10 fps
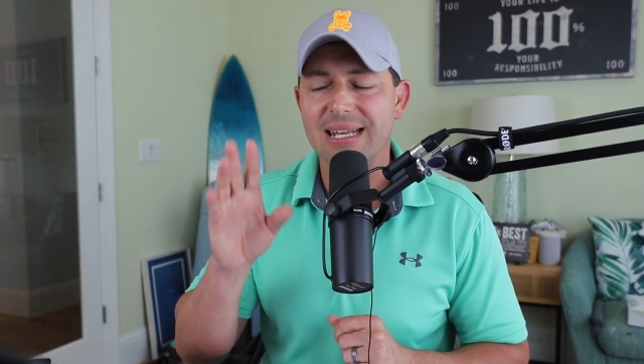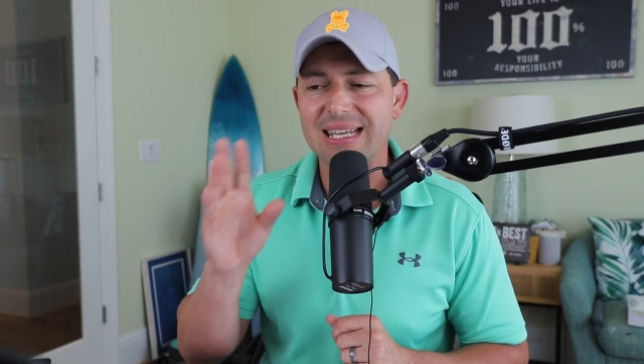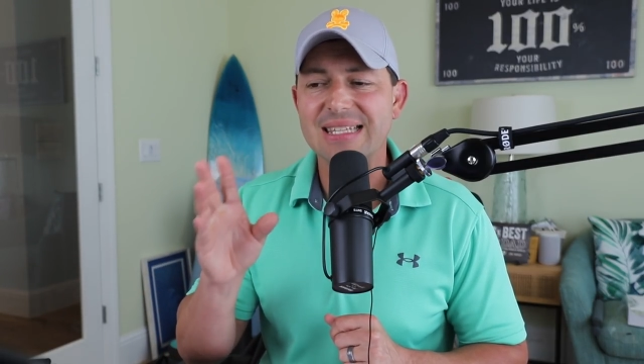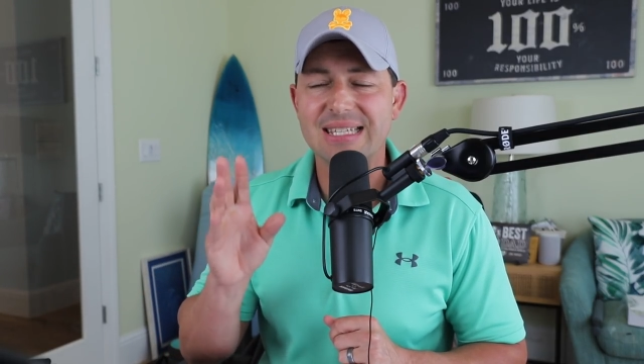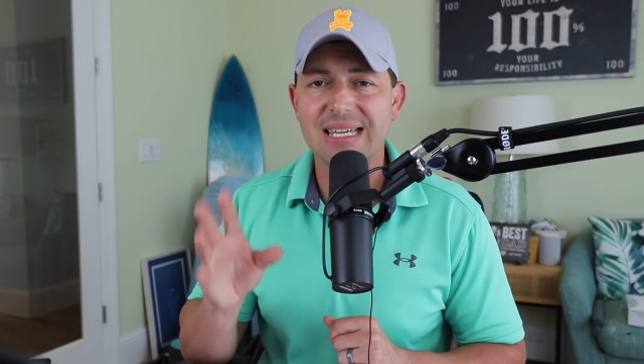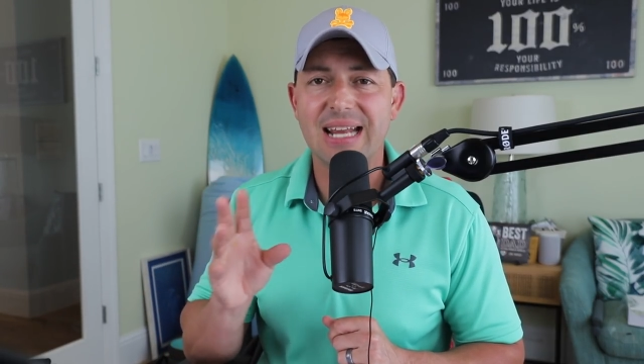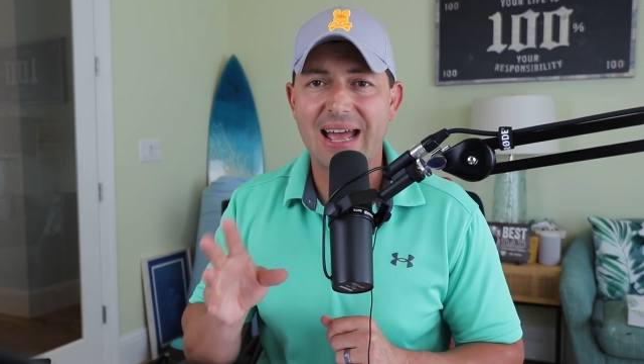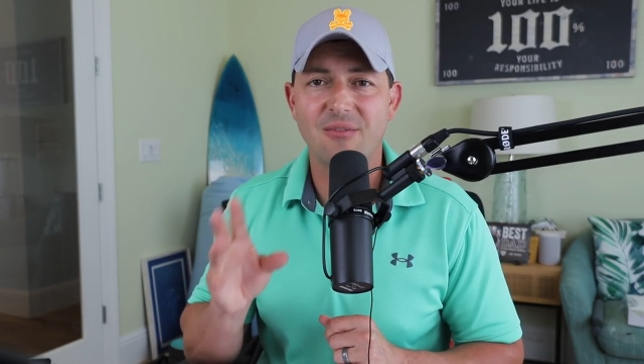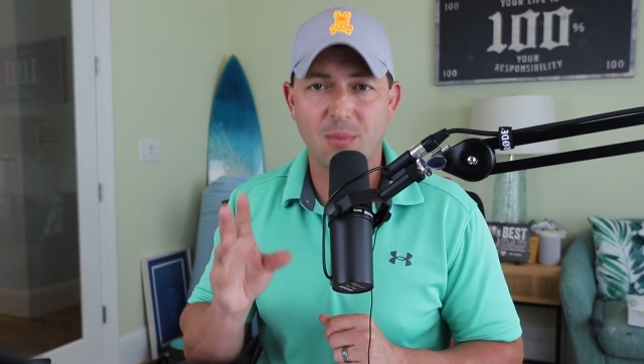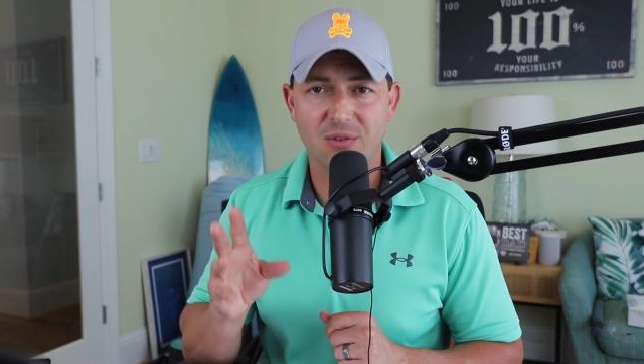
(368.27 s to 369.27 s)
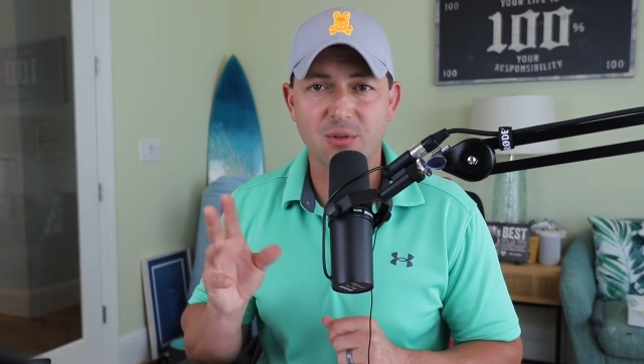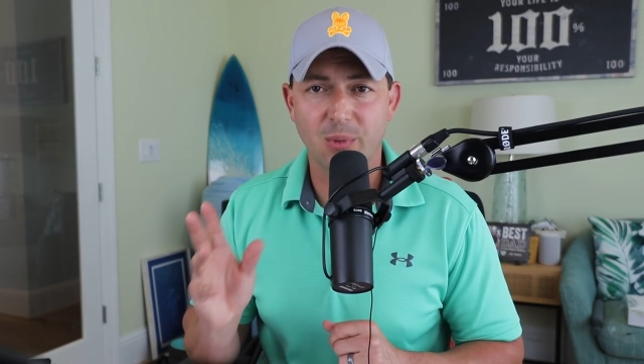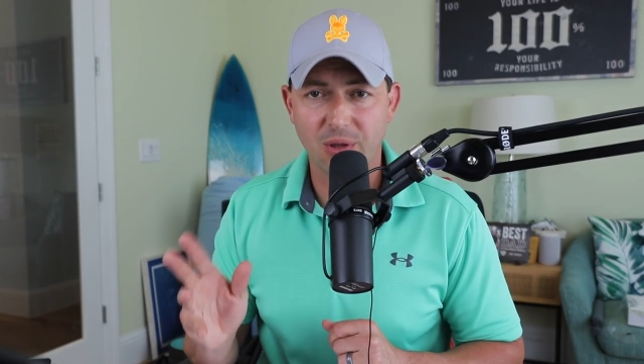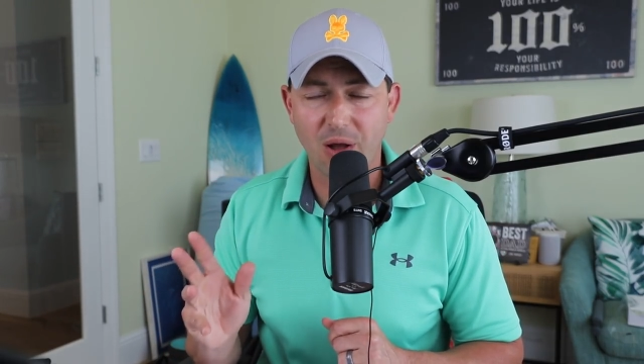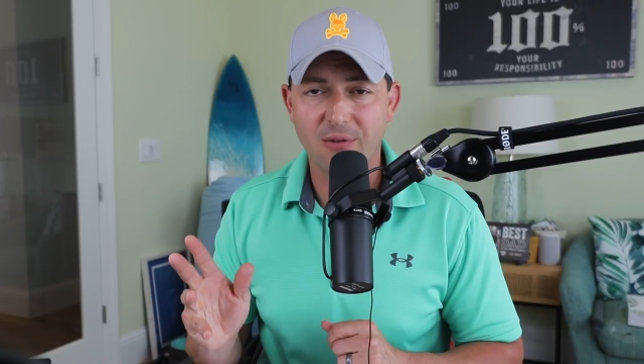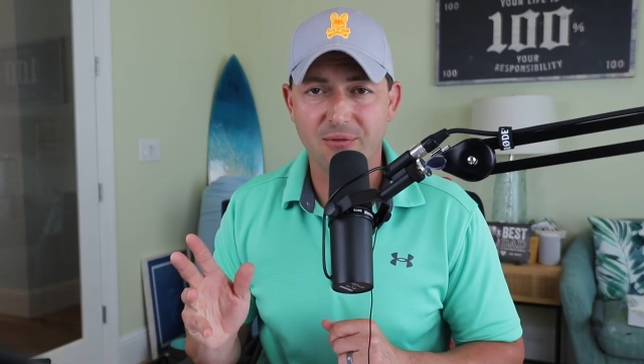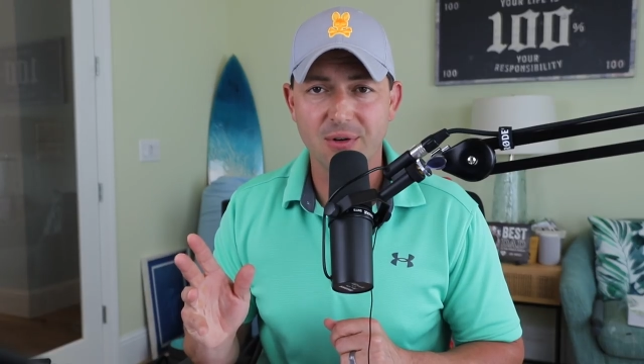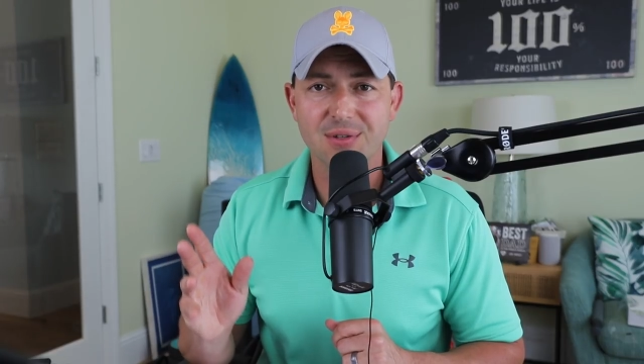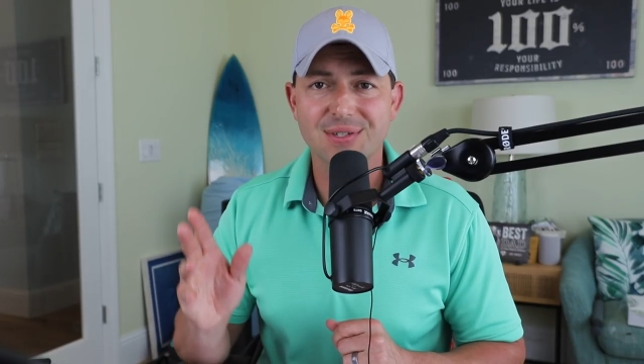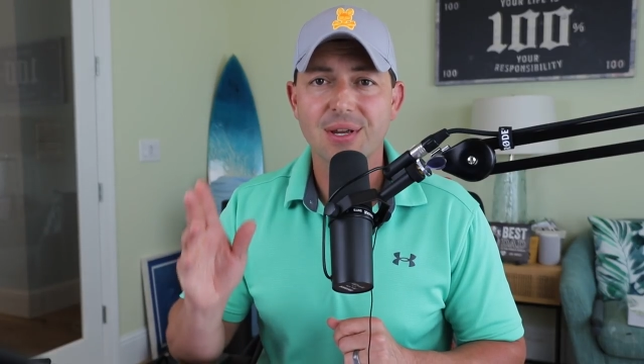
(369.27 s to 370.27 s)
and it did have multiple
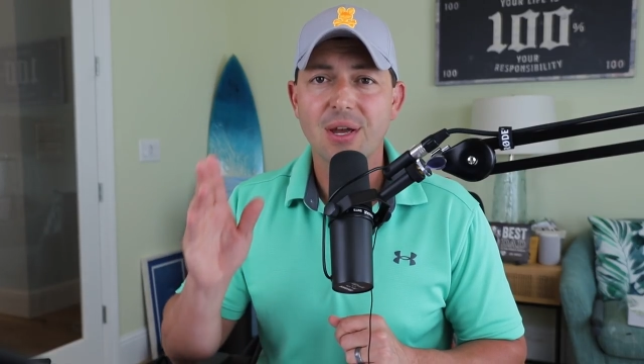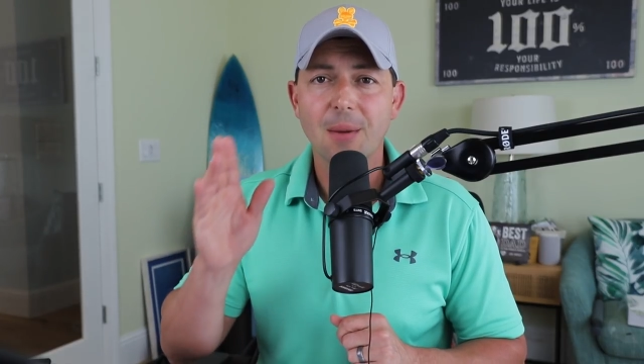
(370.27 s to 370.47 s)
offers,